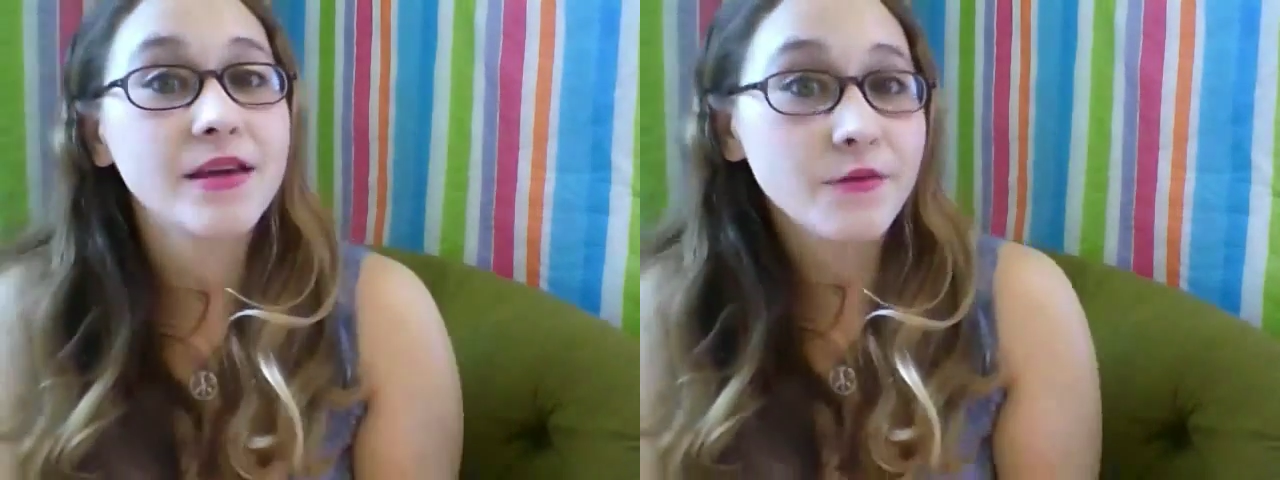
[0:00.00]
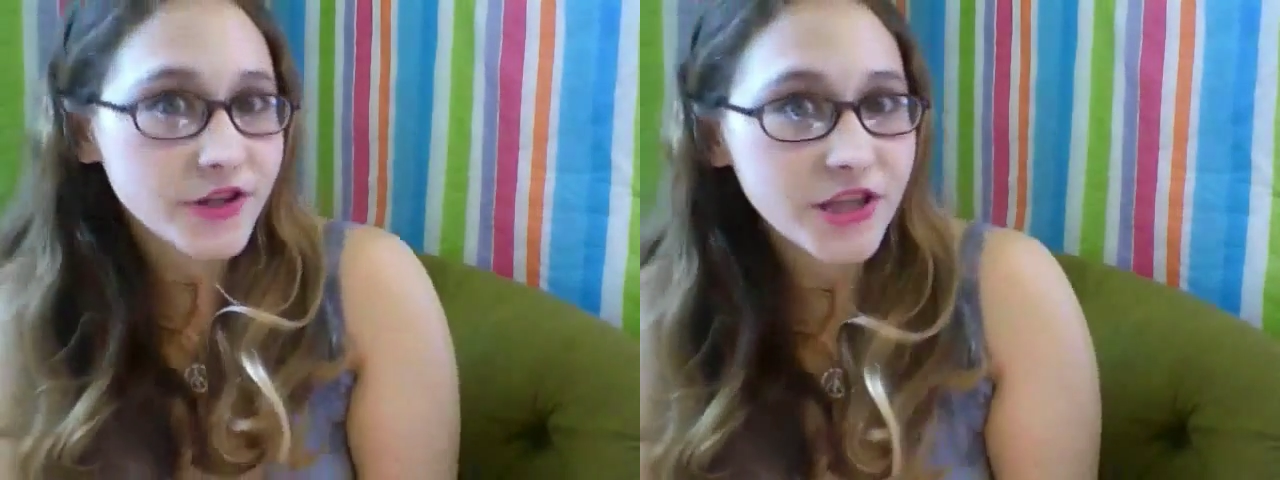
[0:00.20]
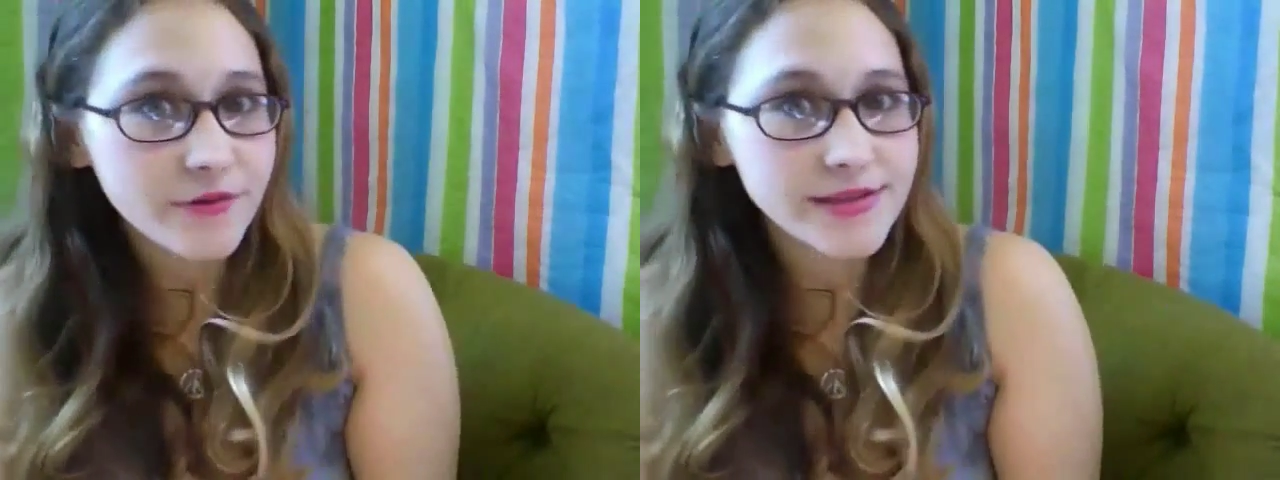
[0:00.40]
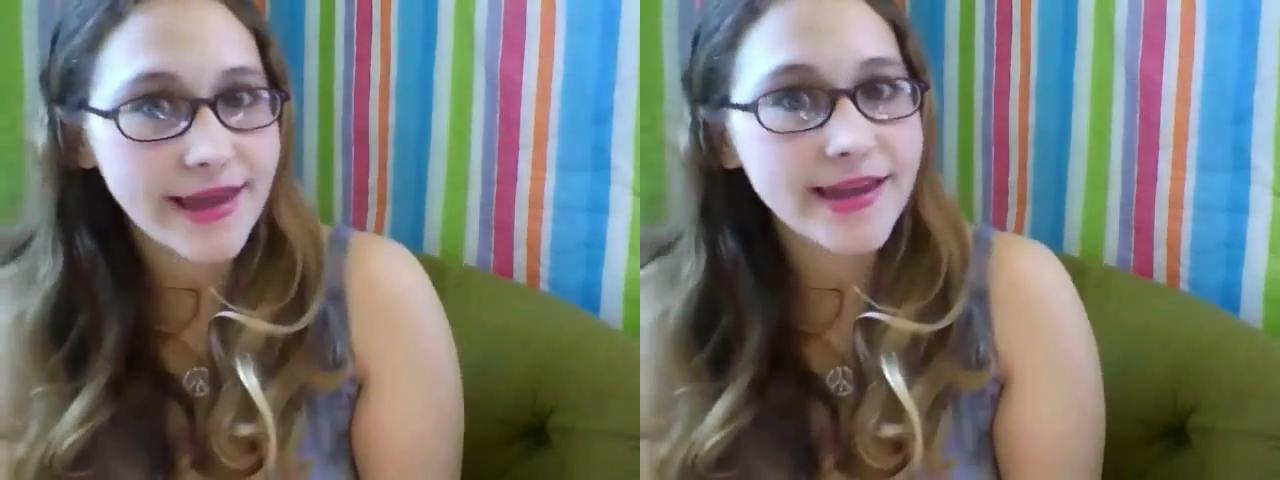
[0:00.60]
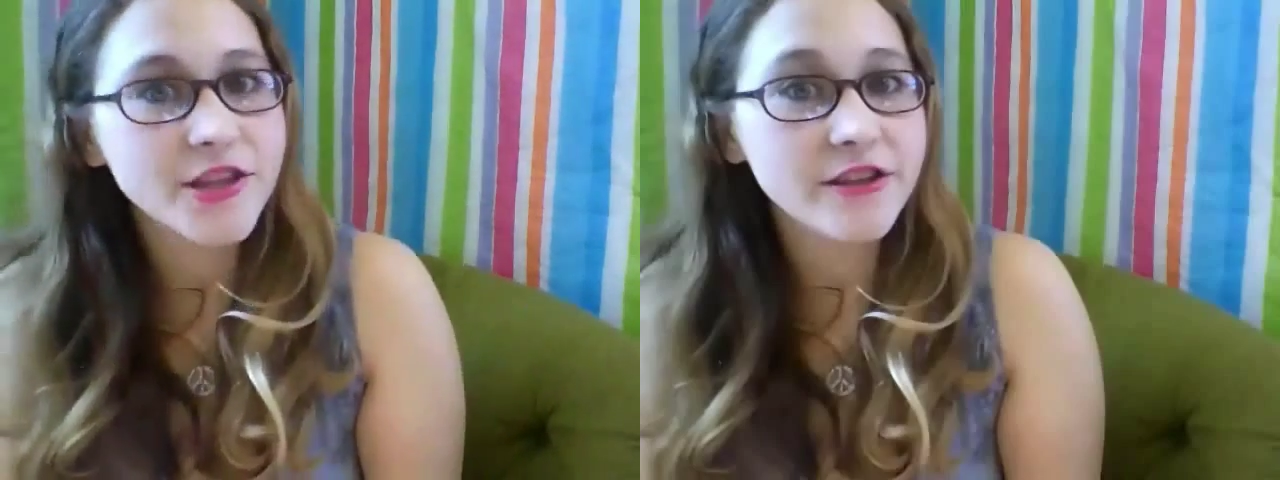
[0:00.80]
When she was
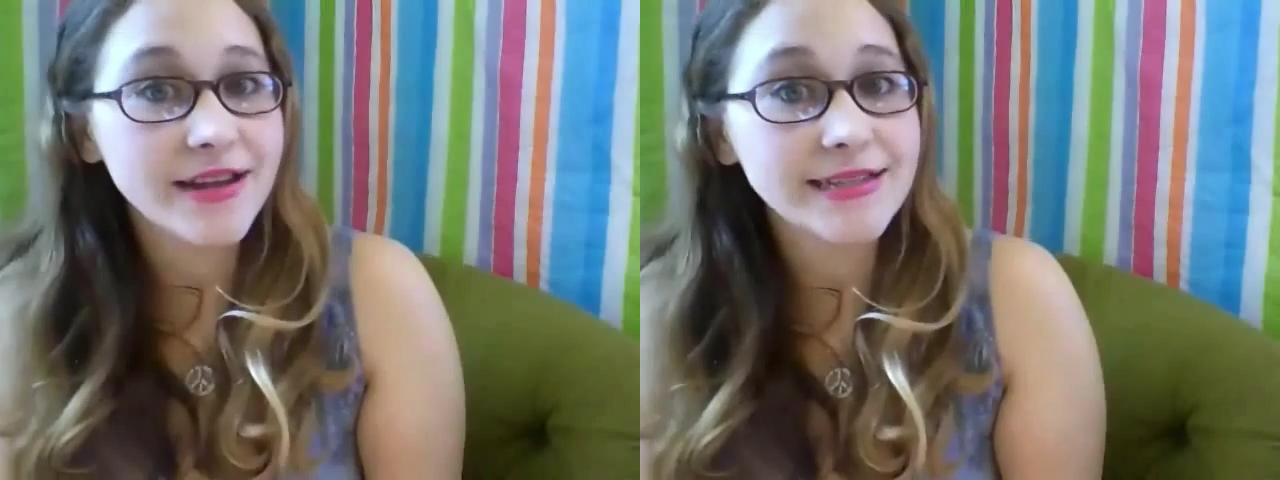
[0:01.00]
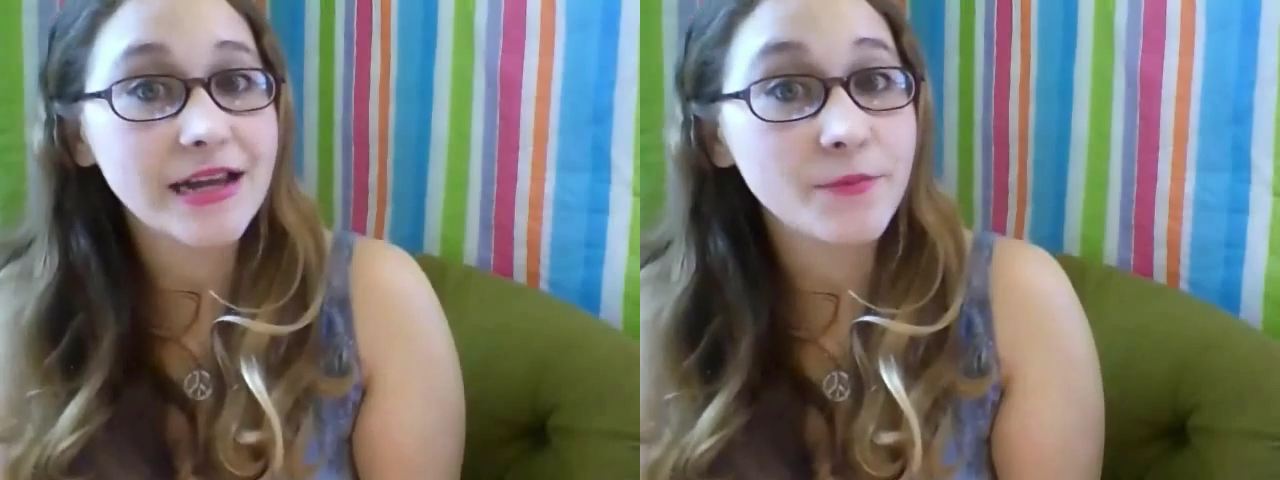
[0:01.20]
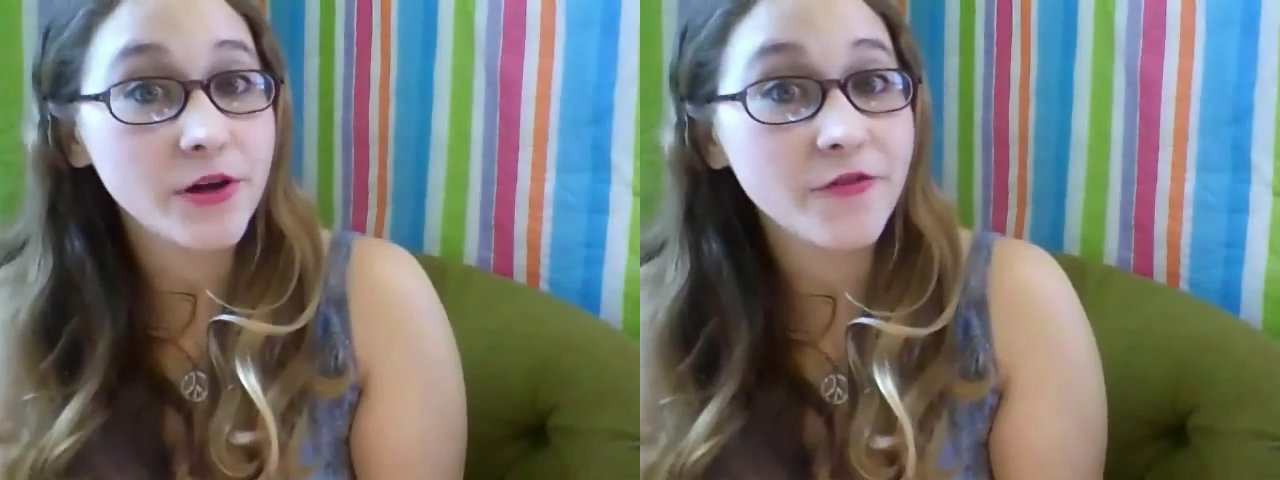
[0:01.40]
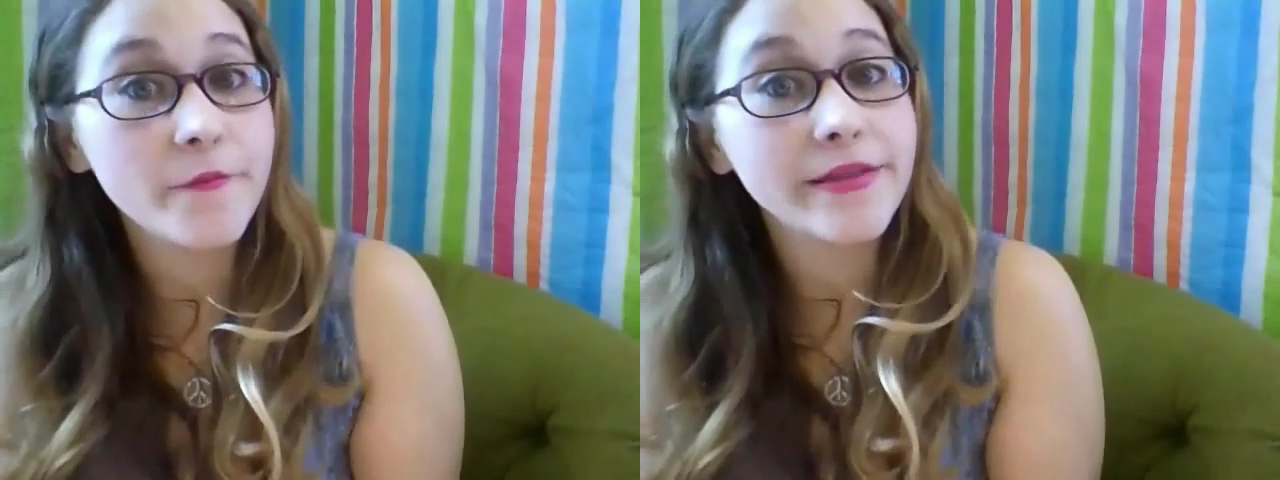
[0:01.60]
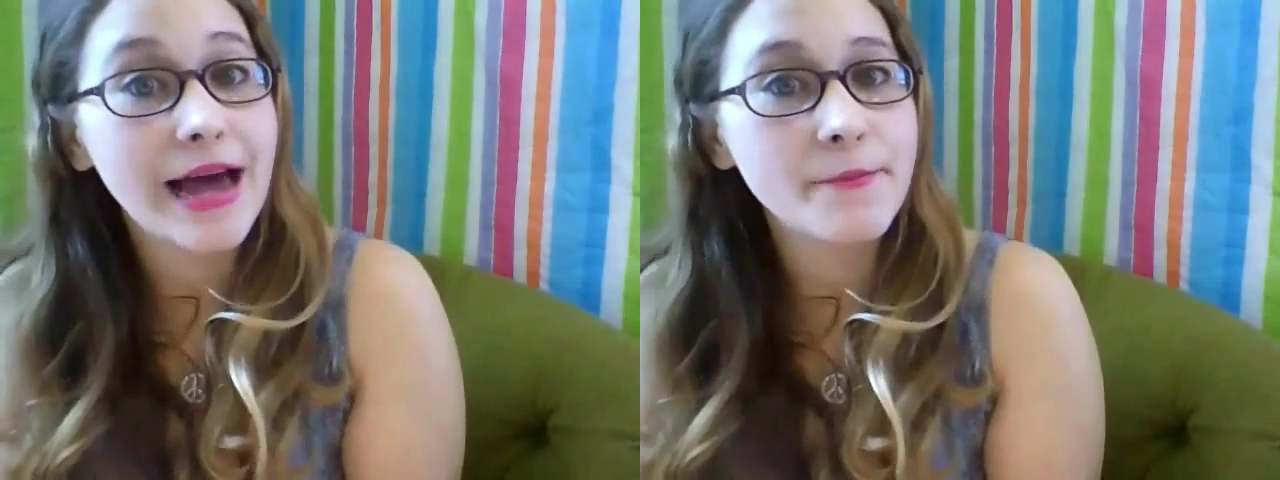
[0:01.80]
eight, she checked out a book
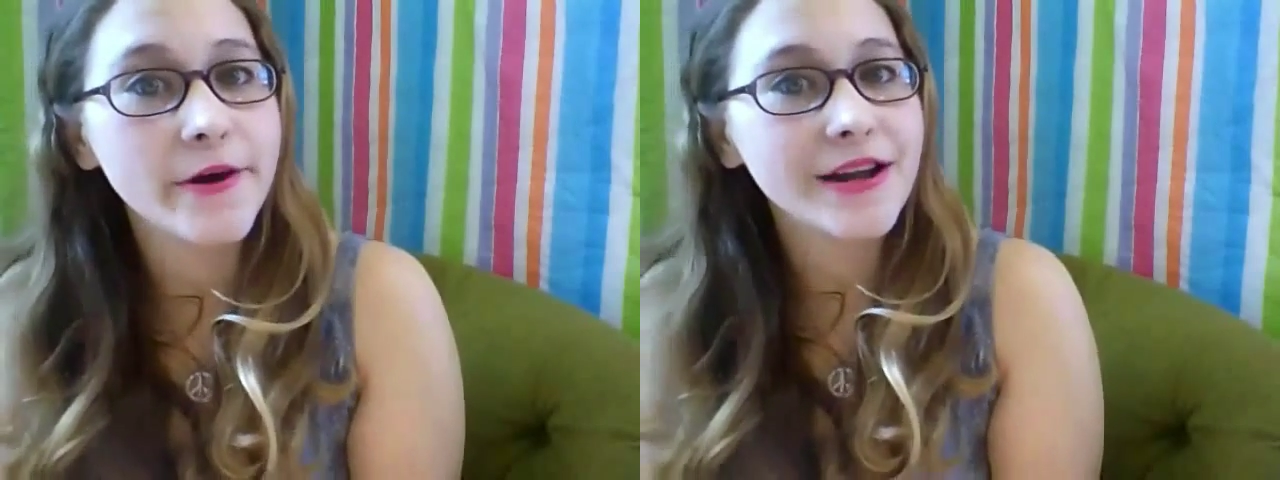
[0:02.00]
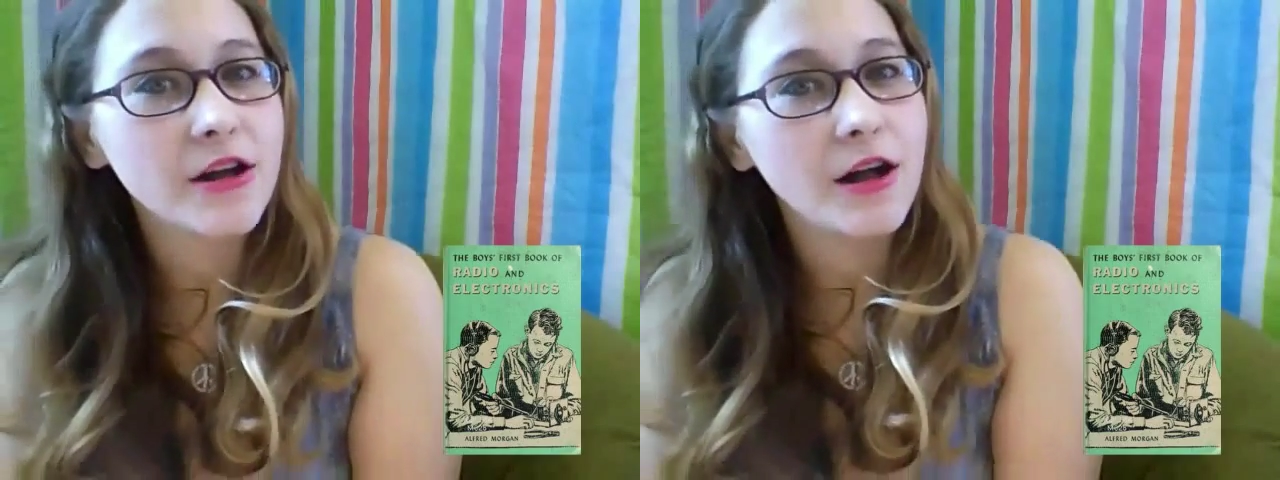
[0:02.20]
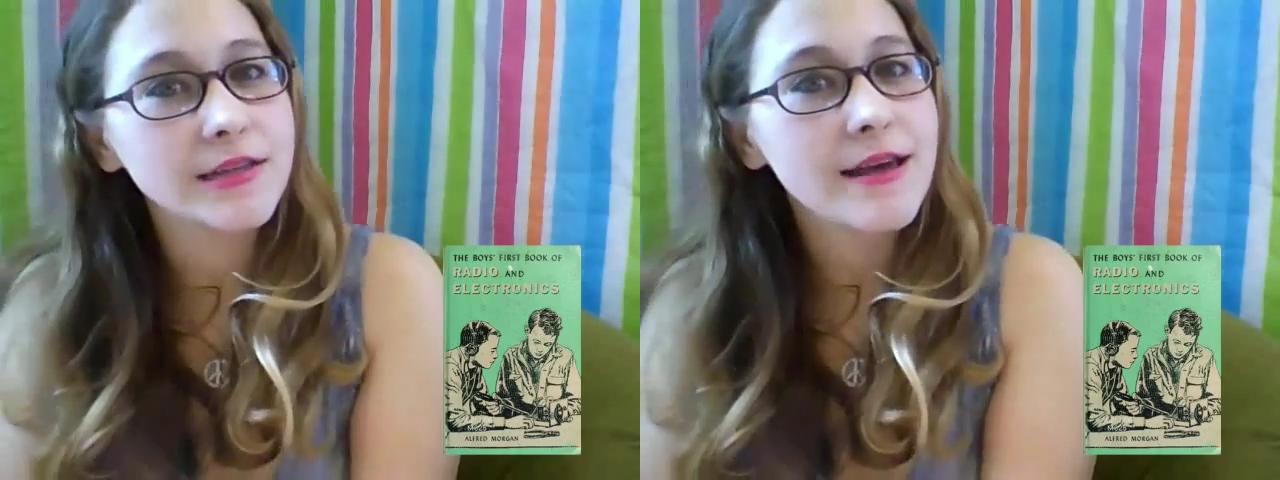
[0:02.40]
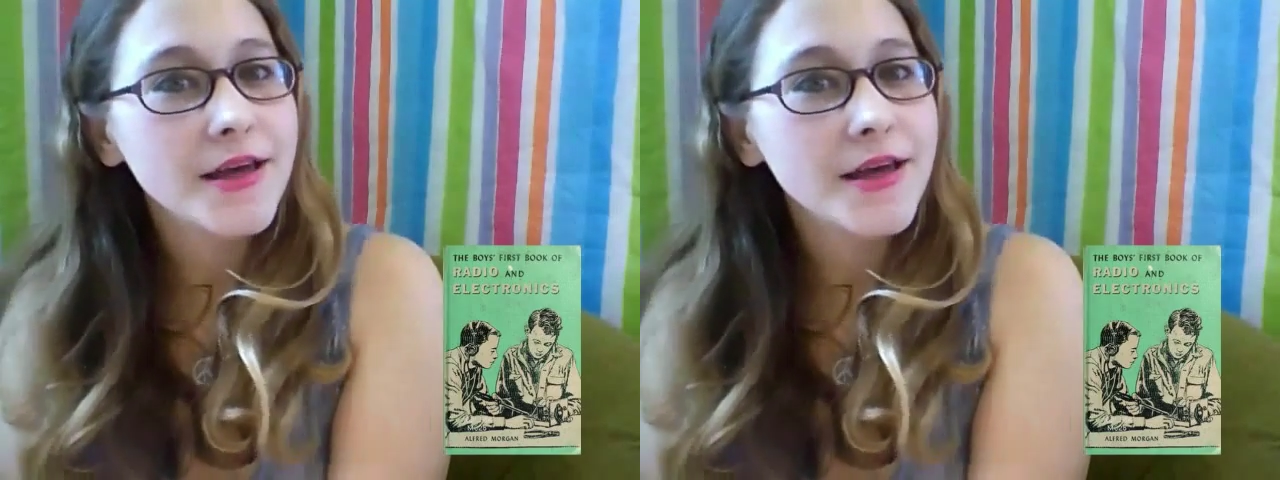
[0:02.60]
from the library called